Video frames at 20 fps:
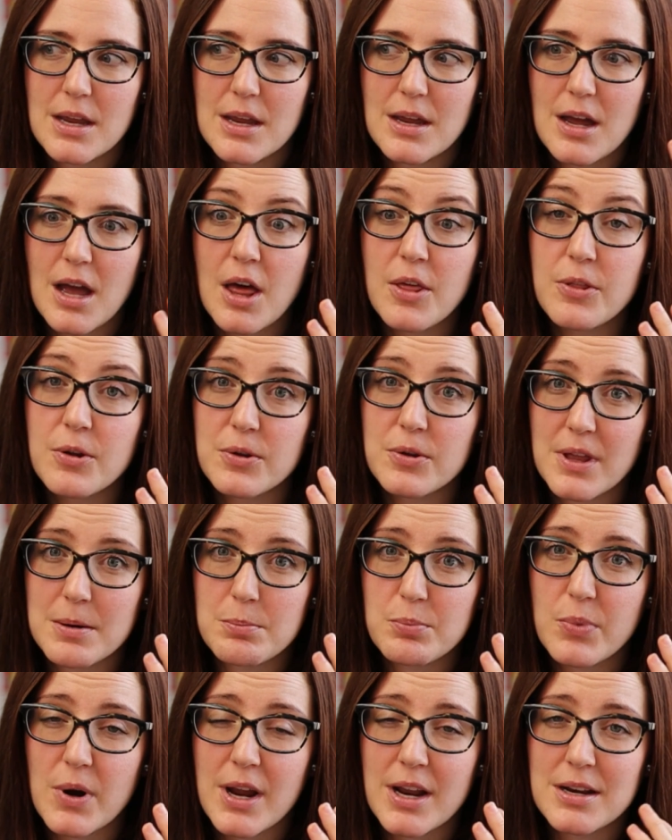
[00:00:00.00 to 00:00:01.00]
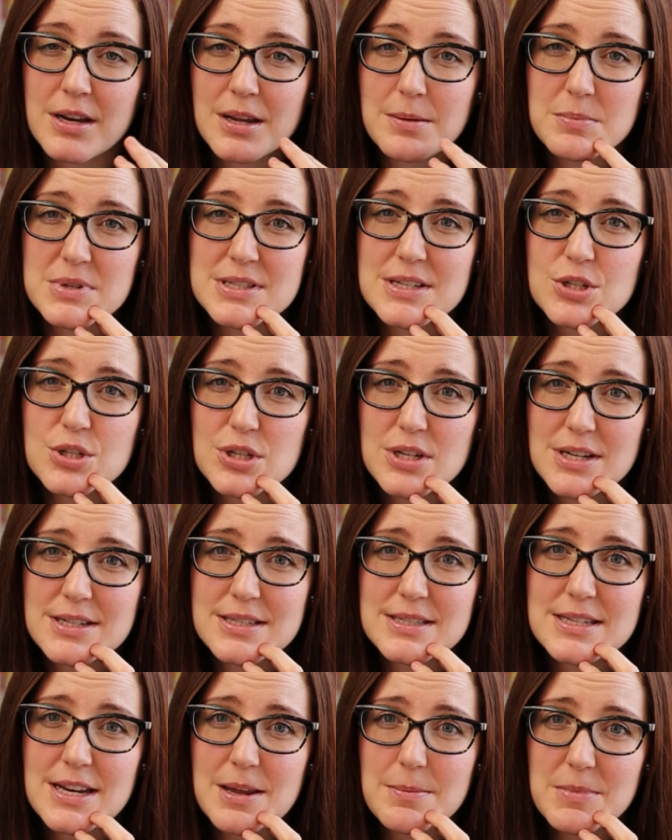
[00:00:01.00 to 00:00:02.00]
other than branding positioning
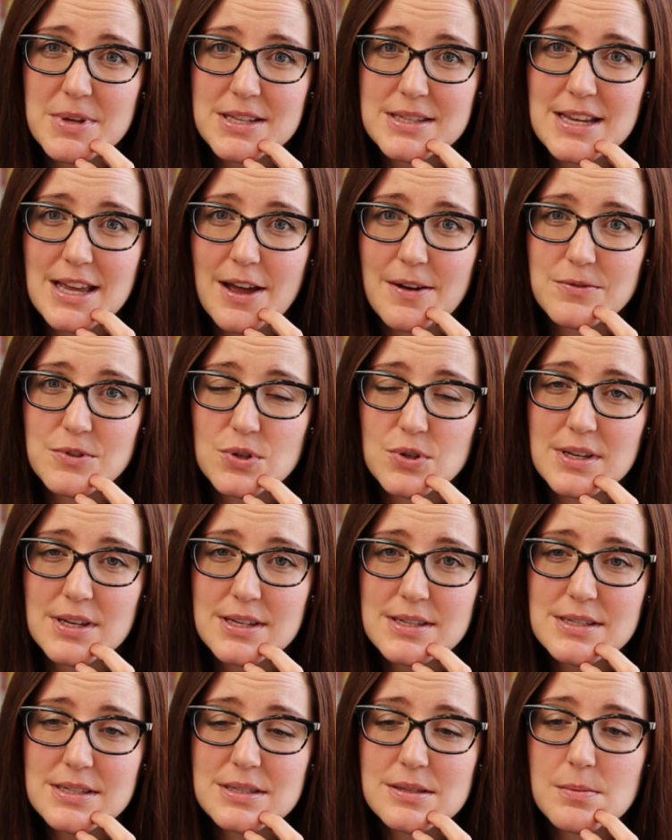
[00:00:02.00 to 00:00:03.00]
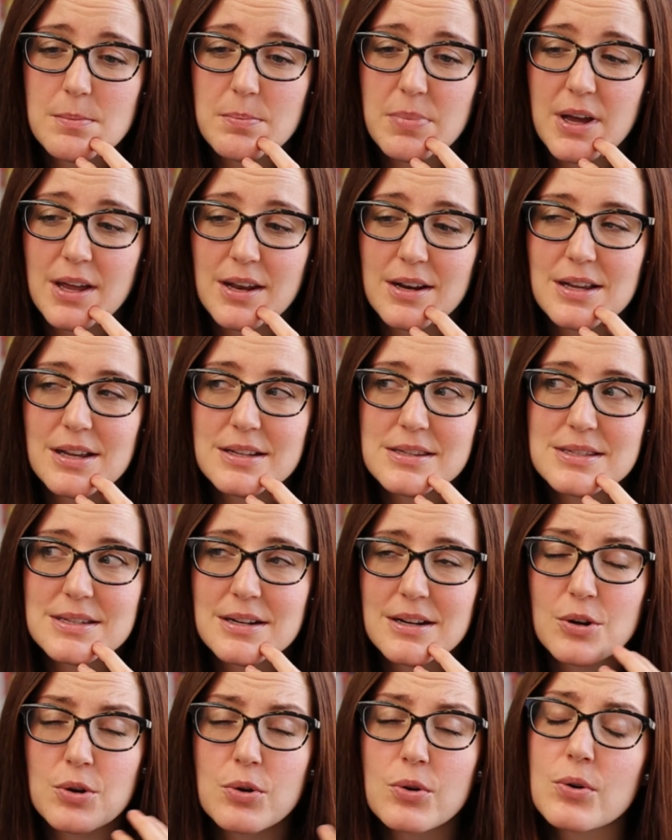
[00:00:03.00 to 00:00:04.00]
statements after this, but it's an
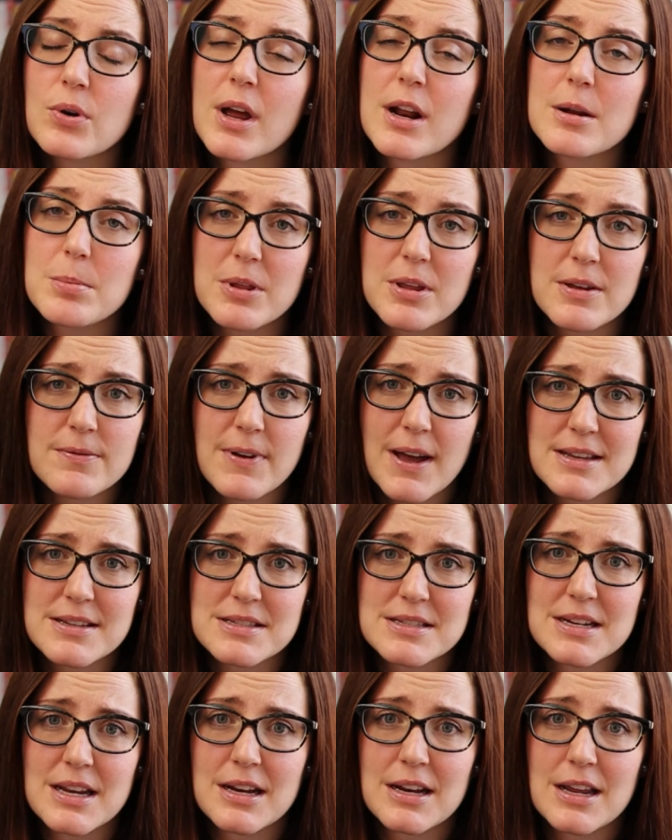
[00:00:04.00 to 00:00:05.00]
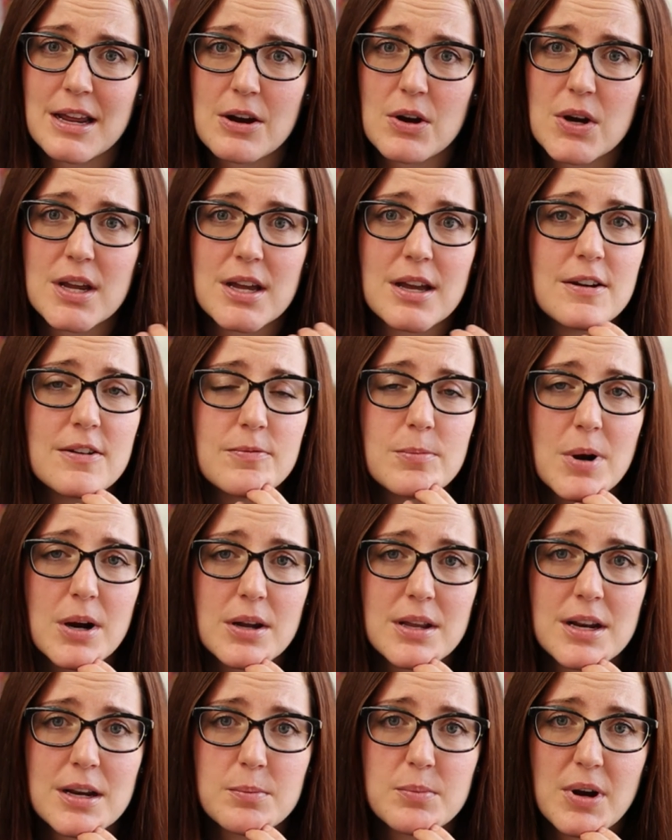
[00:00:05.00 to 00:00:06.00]
incredibly fascinating area of
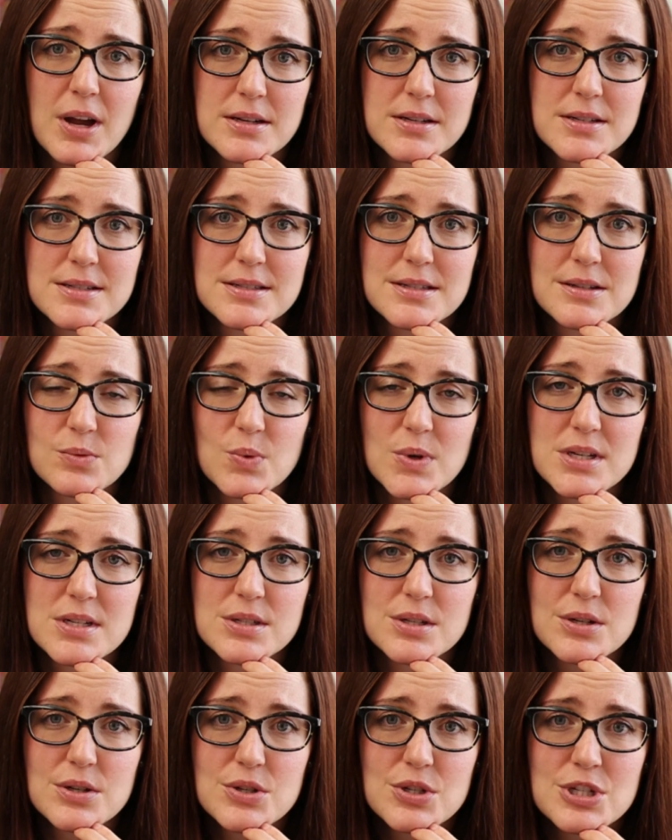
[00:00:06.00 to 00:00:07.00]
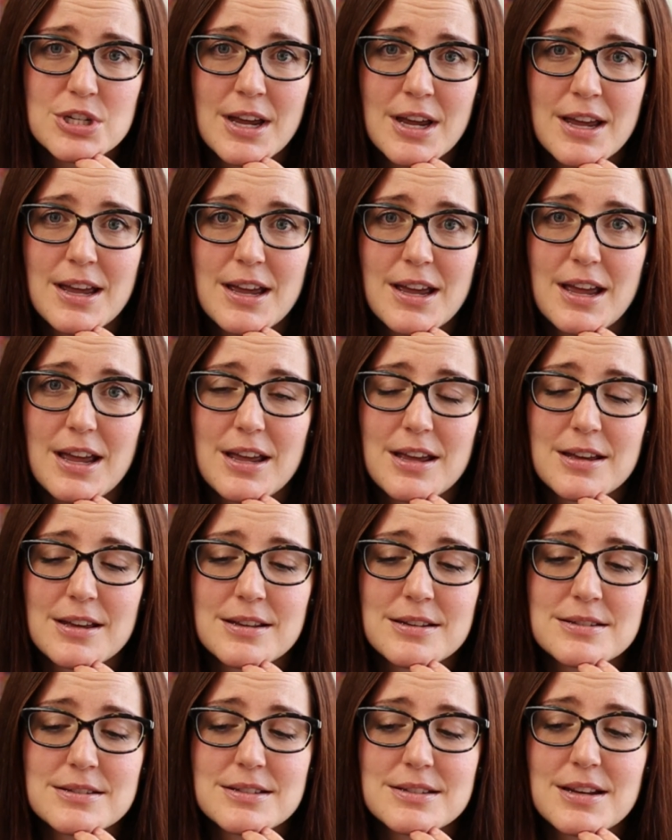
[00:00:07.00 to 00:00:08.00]
marketing practice and research,
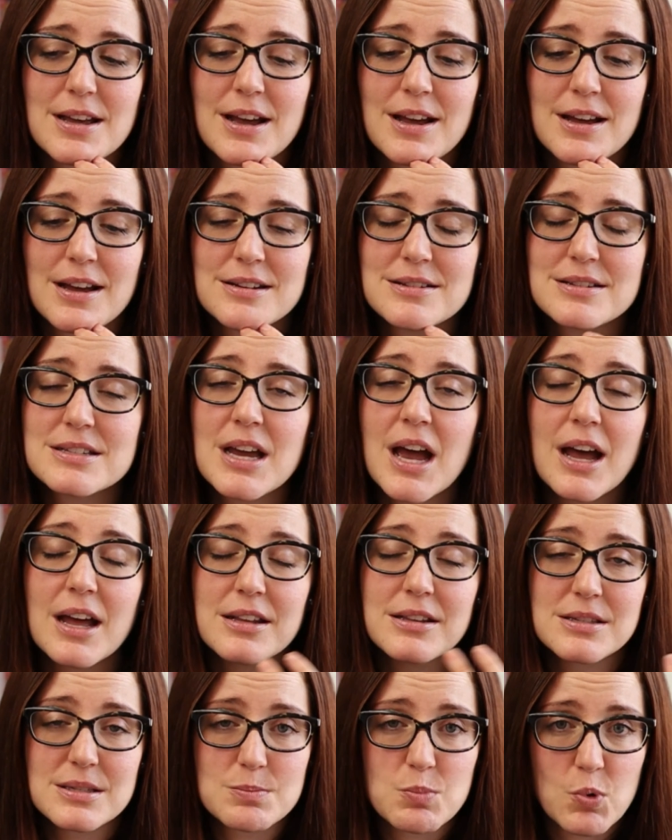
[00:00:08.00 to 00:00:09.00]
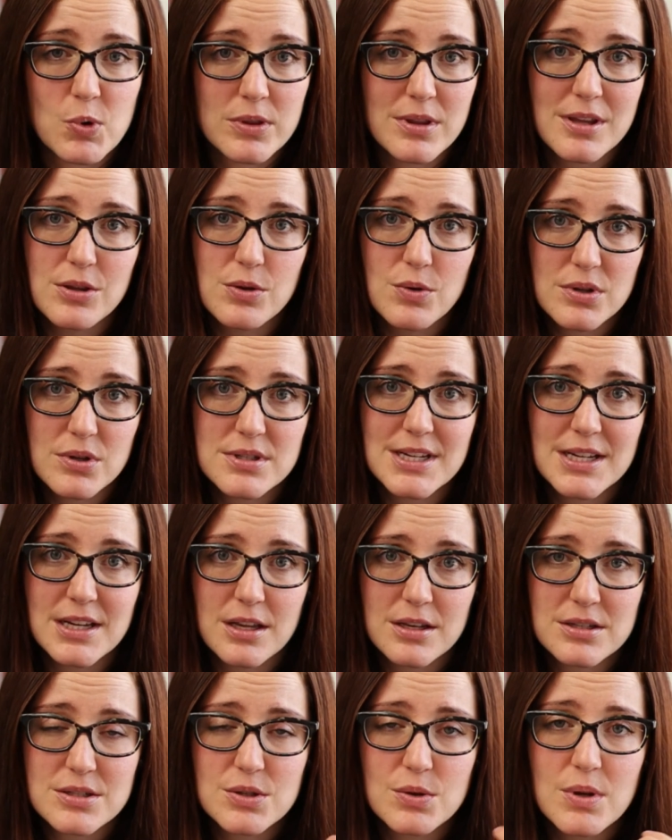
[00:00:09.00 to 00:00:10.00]
and tons more that you could dig
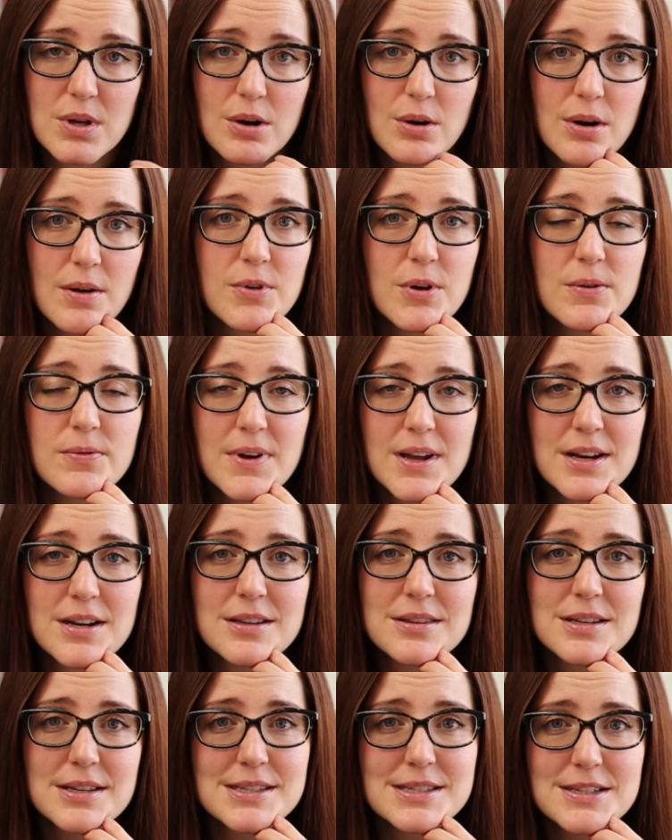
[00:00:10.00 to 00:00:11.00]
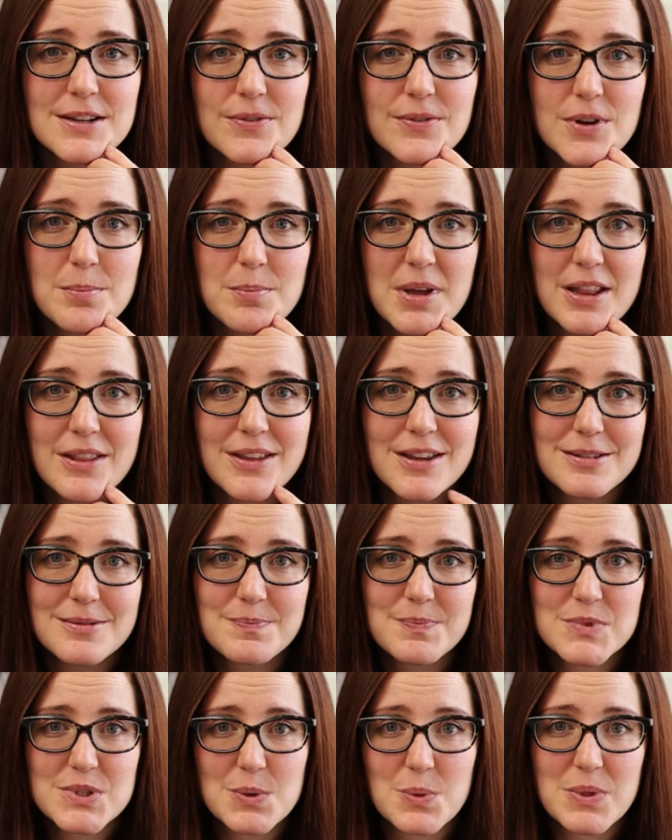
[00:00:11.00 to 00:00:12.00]
into here if you're finding this stuff compelling.
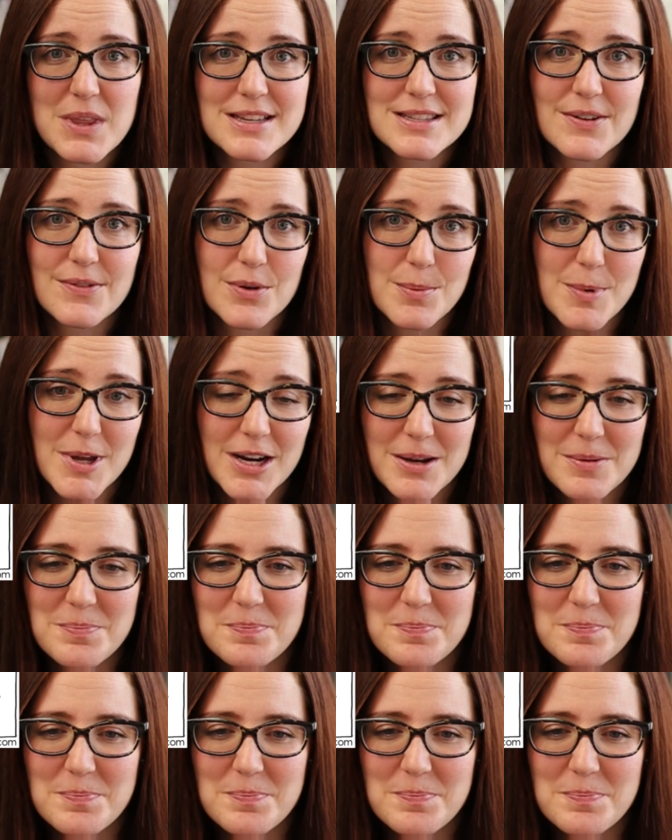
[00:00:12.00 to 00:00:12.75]
So thanks, everybody.